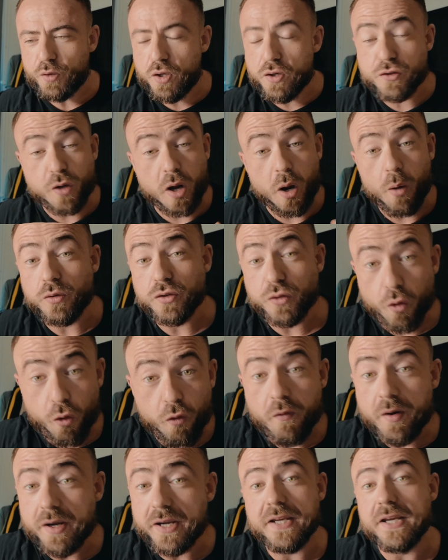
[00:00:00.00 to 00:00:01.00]
So I was
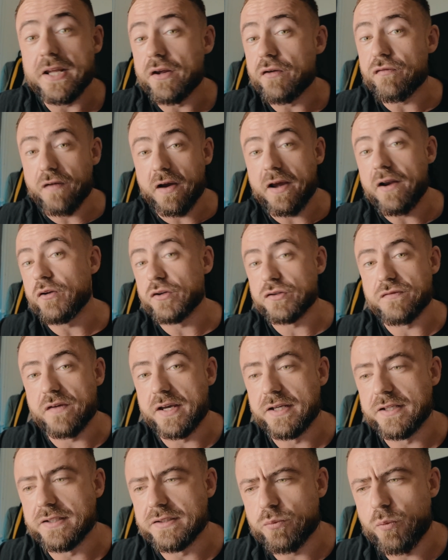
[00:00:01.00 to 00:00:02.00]
already in a fat loss
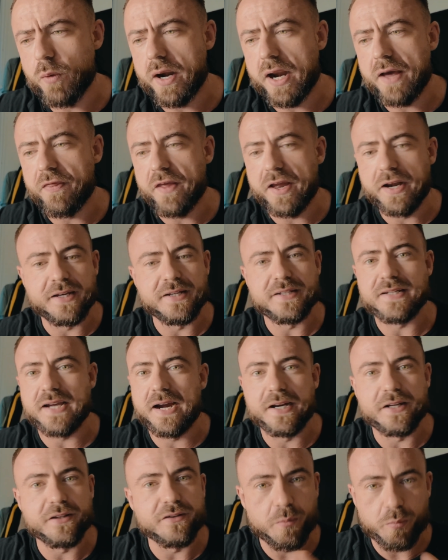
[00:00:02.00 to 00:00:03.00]
phase when I then
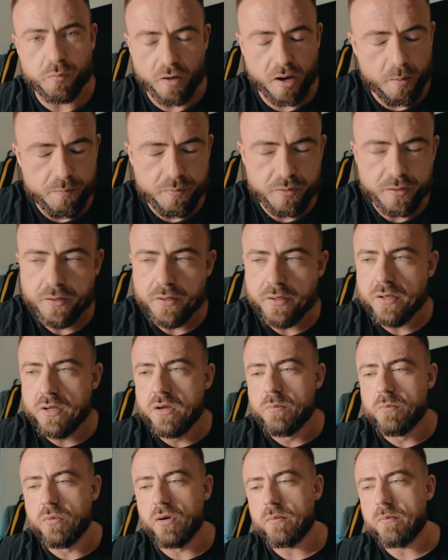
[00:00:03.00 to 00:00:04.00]
decided to prep.
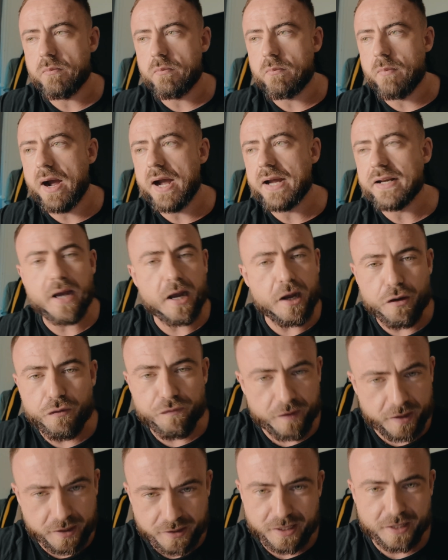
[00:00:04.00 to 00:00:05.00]
But my diet
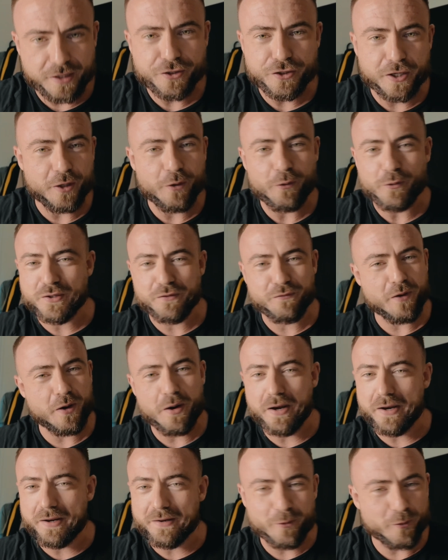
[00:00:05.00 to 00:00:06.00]
phase last year looked
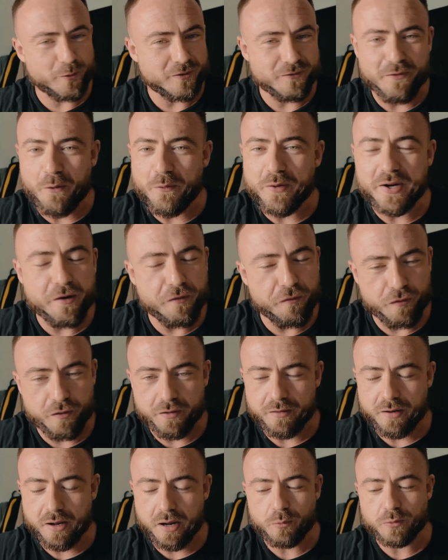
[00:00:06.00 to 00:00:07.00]
very
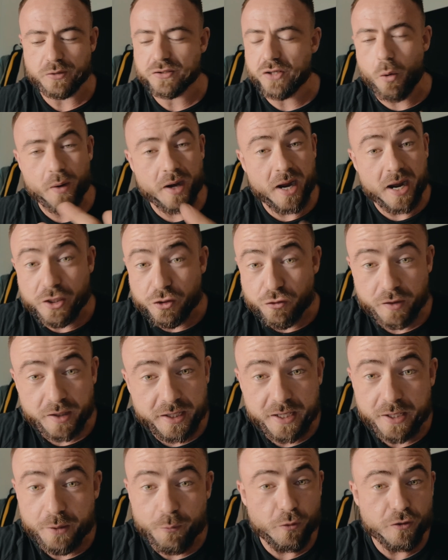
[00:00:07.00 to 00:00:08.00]
different. I was going out
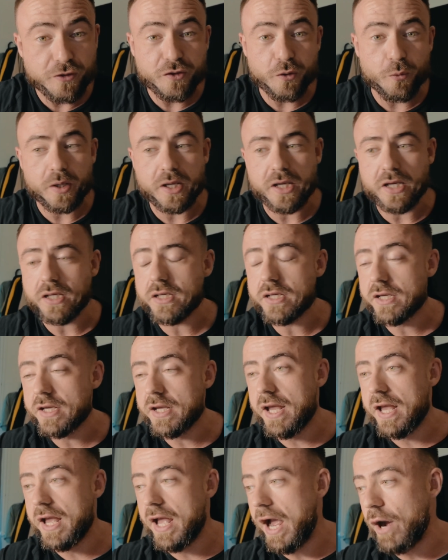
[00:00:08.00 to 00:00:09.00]
drinking once a week.
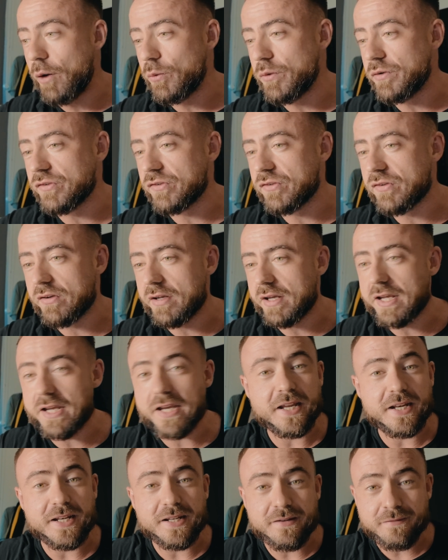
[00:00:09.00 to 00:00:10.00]
I was
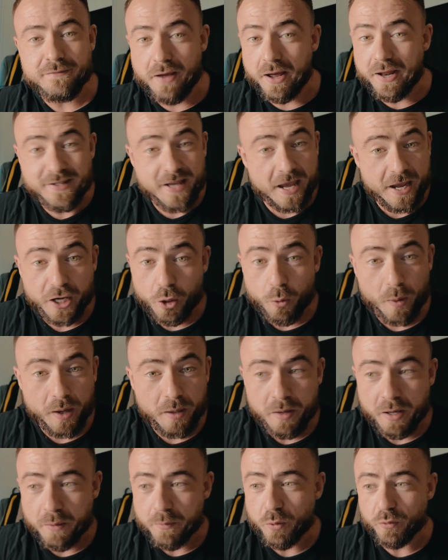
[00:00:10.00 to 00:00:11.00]
eating a takeaway
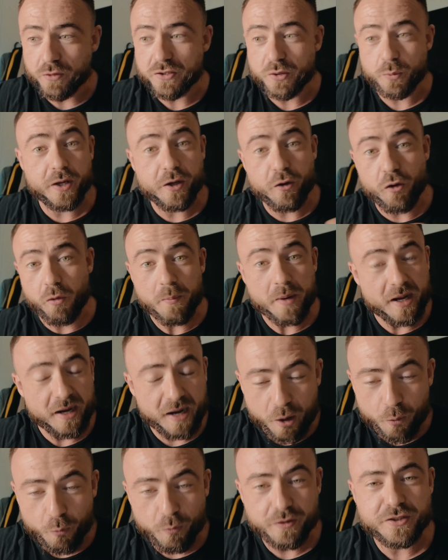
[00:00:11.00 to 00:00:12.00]
maybe once a week or a meal
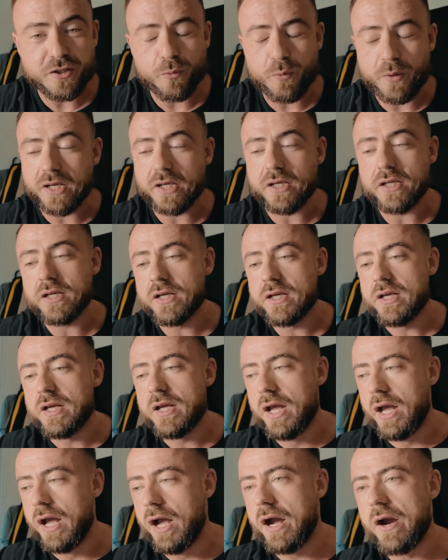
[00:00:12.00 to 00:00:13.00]
out once a week.
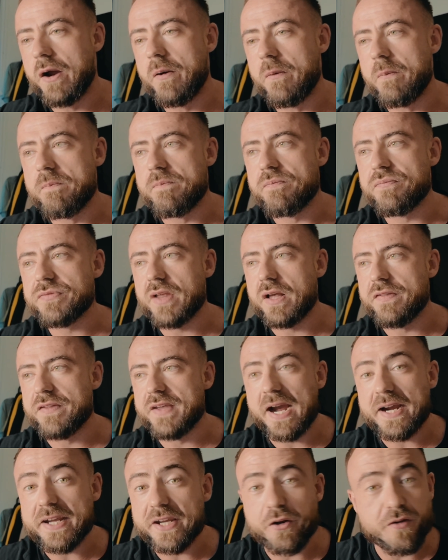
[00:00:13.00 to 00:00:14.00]
The
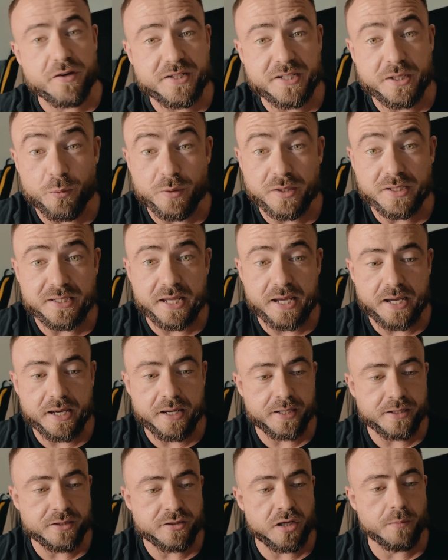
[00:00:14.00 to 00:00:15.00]
accuracy was there
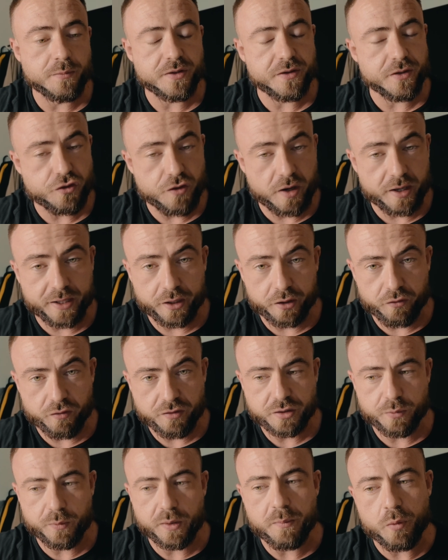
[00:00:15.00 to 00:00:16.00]
in terms of the tracking
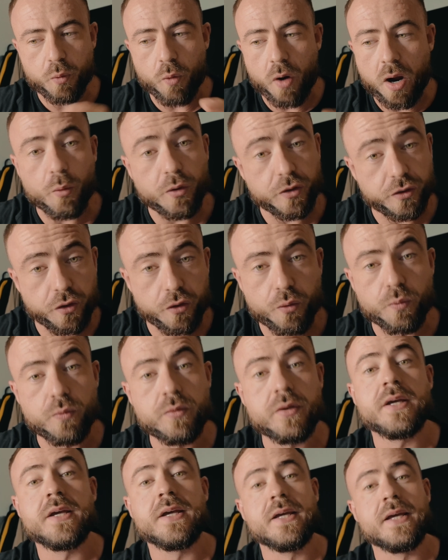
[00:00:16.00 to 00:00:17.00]
across the week. But what I would do
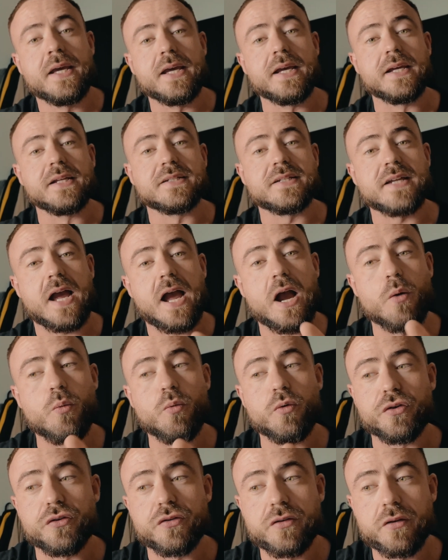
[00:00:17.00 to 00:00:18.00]
is I
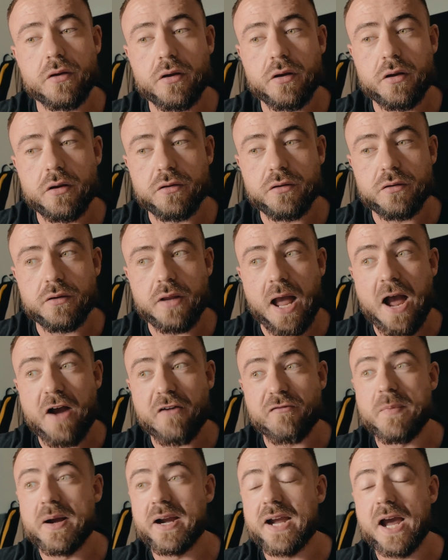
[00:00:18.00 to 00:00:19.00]
would
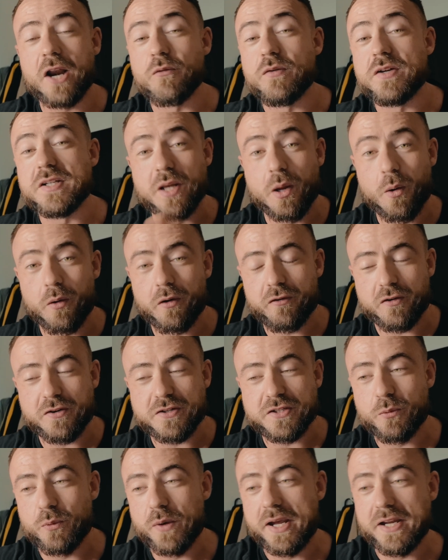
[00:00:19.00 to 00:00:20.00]
have my calories lower
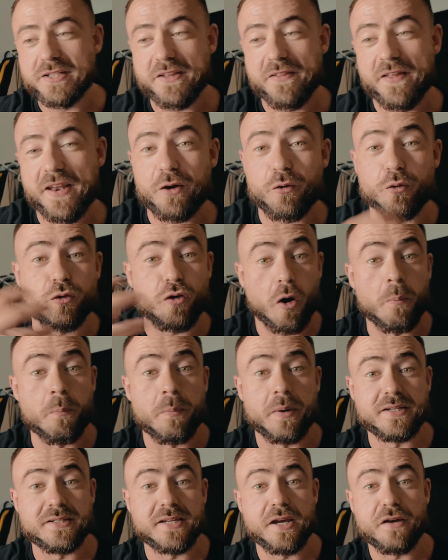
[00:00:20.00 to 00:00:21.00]
across the week so then I could
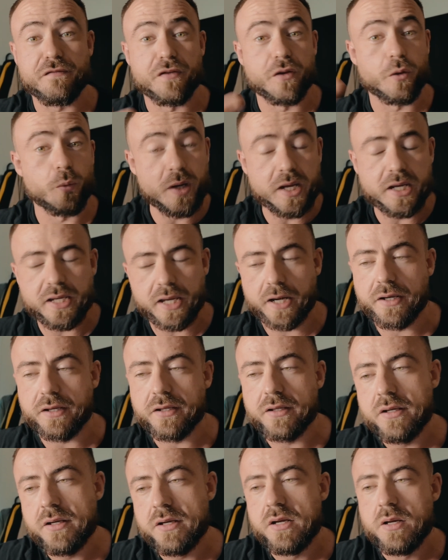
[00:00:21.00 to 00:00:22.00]
compensate for the weekend.
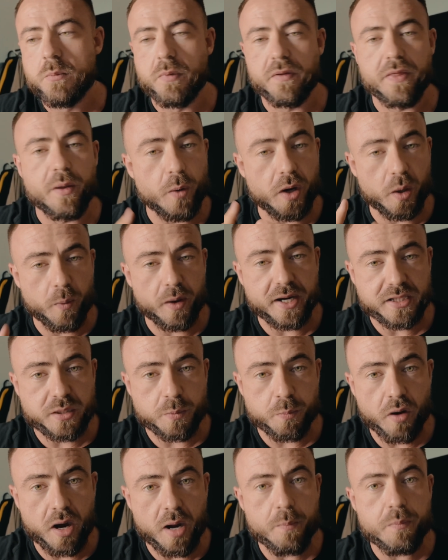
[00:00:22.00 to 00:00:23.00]
But then when I went into
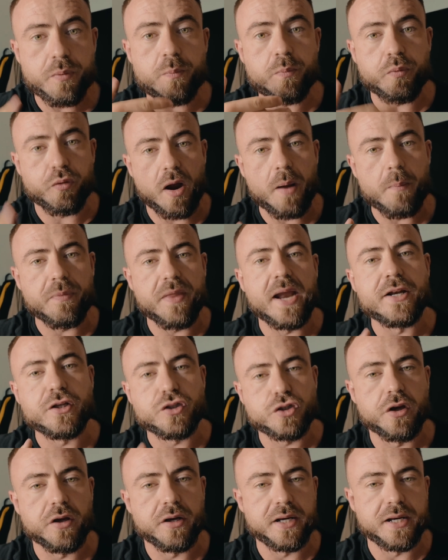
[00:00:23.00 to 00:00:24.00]
prep then
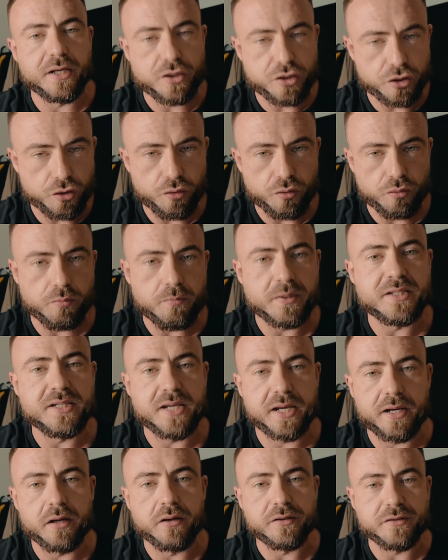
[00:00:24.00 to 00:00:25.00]
turned into
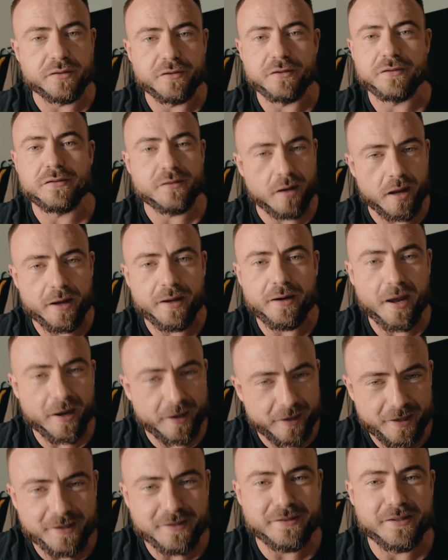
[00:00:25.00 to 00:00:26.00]
meticulousness,
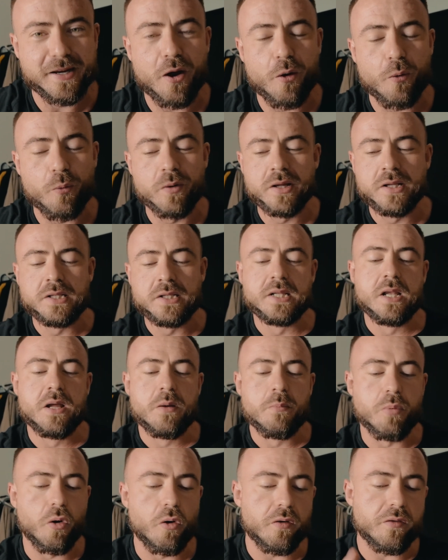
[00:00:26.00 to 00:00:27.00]
like it is now.
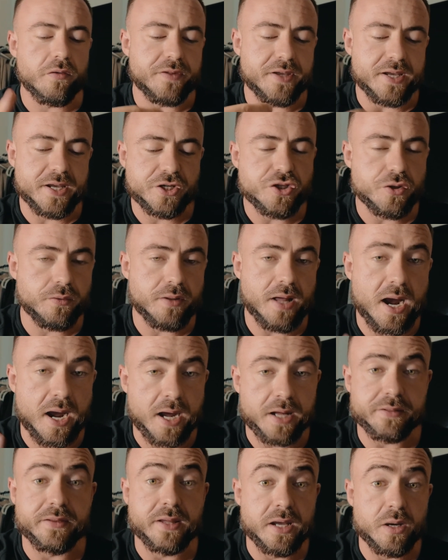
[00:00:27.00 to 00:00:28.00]
But the issue that I
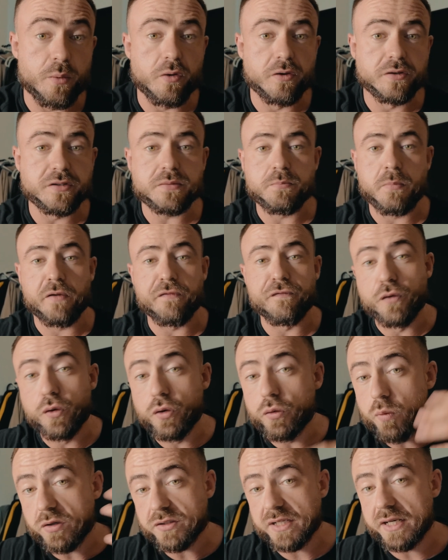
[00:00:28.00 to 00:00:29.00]
had there was my
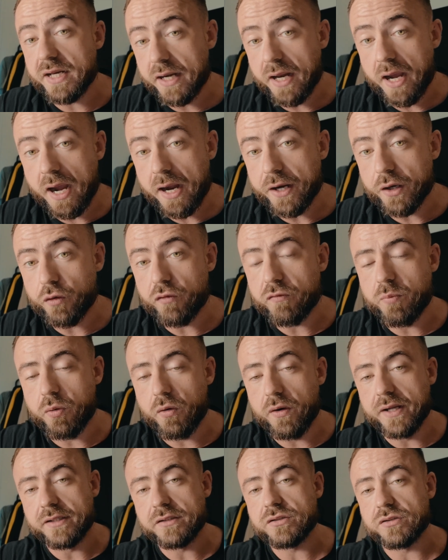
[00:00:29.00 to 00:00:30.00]
food wasn't in a high enough
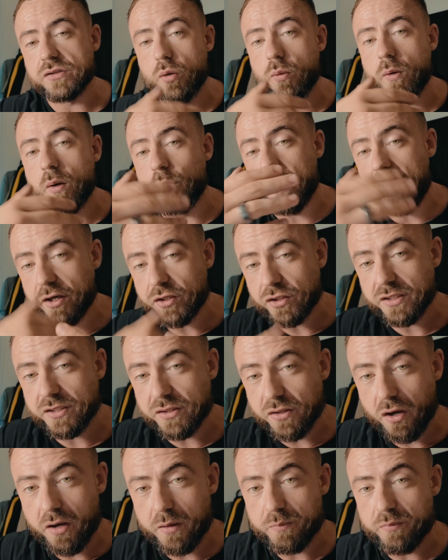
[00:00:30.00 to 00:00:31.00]
point. So when we actually
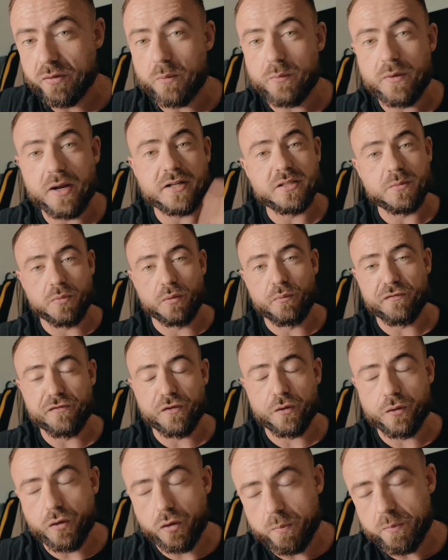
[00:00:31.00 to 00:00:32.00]
started prep, we had to bump
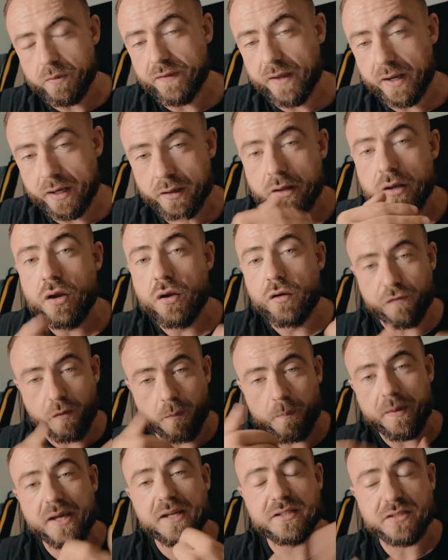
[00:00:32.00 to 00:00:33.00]
food up and then
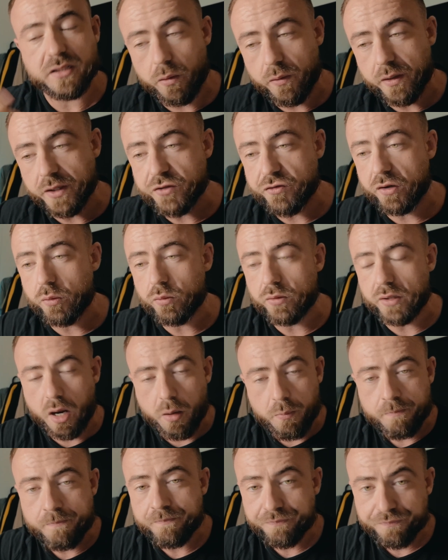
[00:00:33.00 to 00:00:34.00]
from there slowly trickle
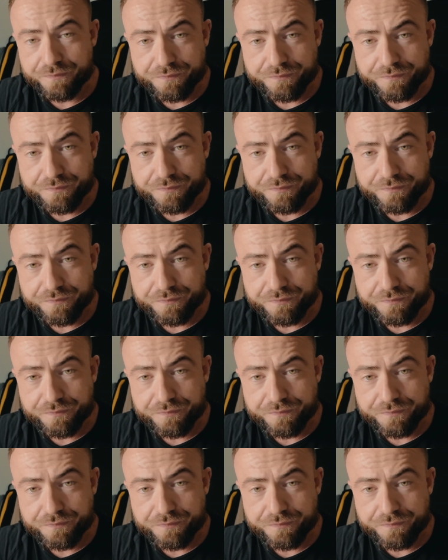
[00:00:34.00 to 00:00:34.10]
down.